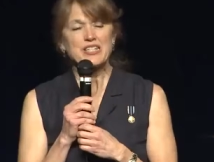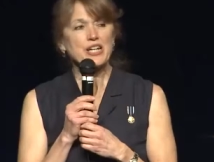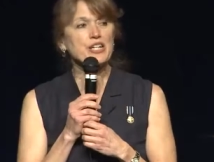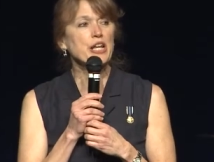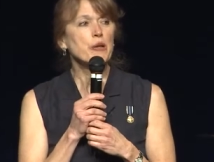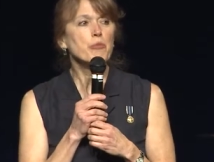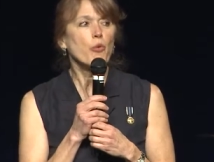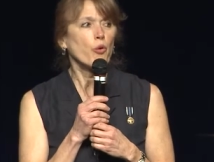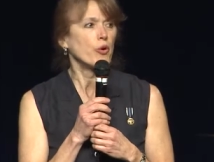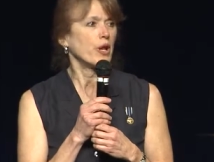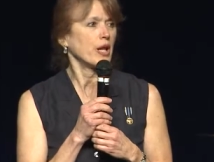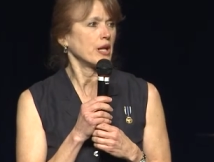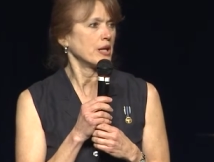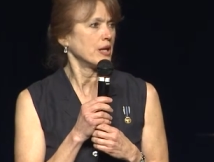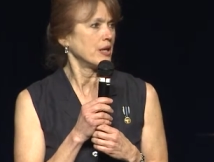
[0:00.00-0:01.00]
Sunday
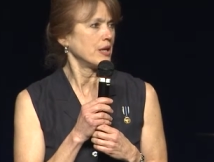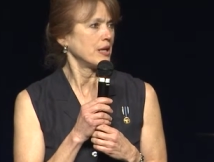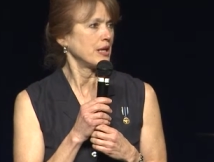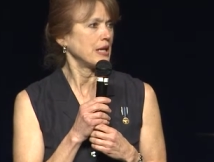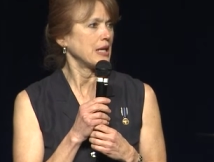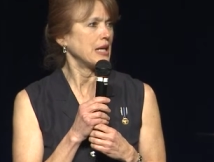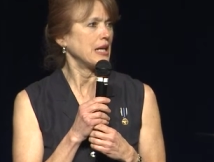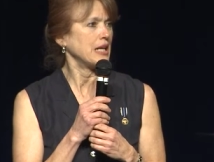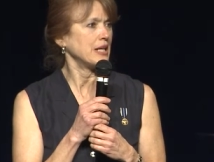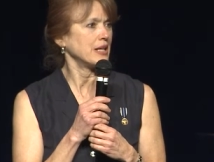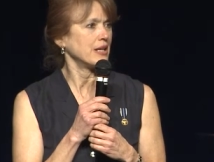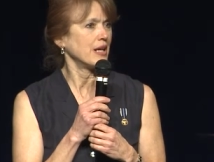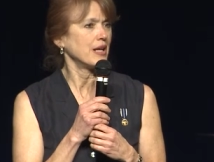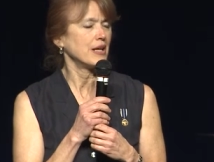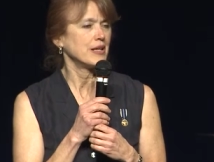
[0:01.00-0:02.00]
morning
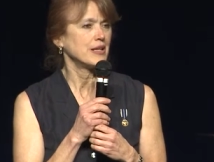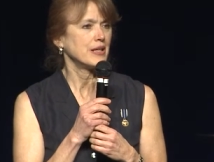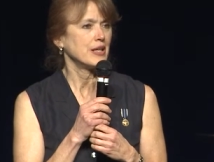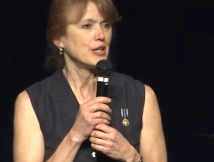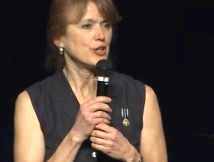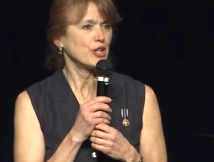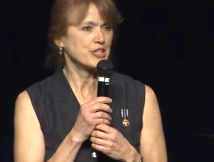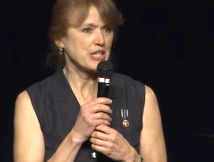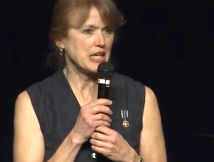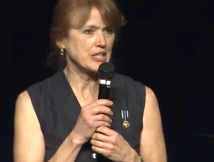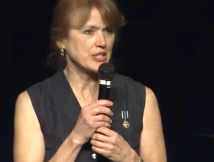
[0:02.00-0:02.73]
in Los